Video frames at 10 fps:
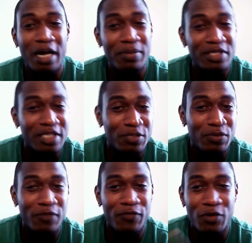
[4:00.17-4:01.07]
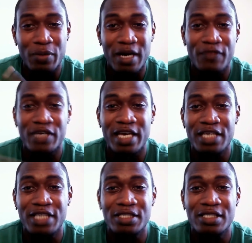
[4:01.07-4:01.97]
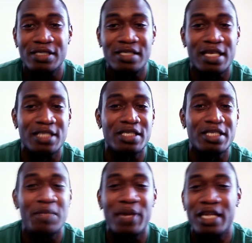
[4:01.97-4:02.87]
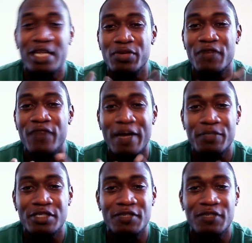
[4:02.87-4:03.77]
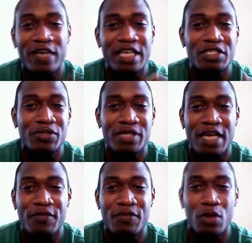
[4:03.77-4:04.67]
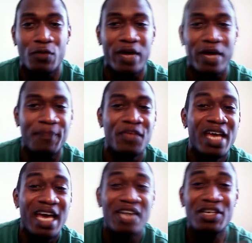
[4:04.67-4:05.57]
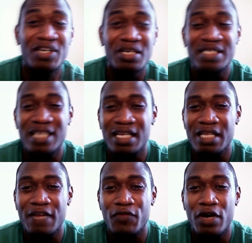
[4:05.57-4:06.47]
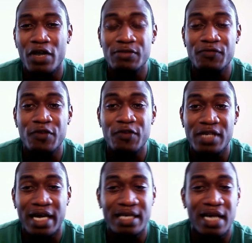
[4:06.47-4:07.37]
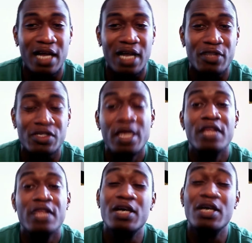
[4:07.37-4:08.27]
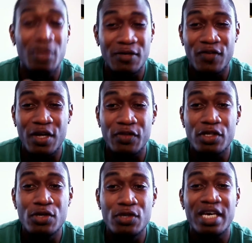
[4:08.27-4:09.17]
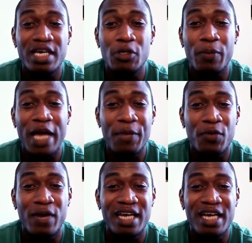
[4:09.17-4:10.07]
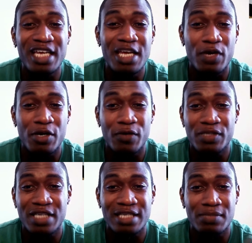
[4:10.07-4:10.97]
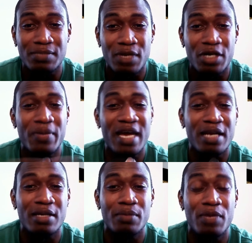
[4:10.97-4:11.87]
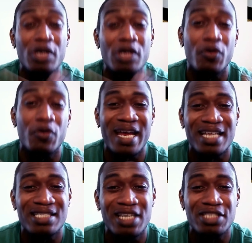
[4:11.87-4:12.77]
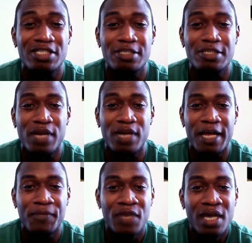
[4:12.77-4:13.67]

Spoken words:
but just with a few modifications. They say they made it 25% faster and gave it more RAM, and they're going to be selling that for $159. They also unveiled the new Kindle Paperwhite e-reader, which has a monochromatic touch display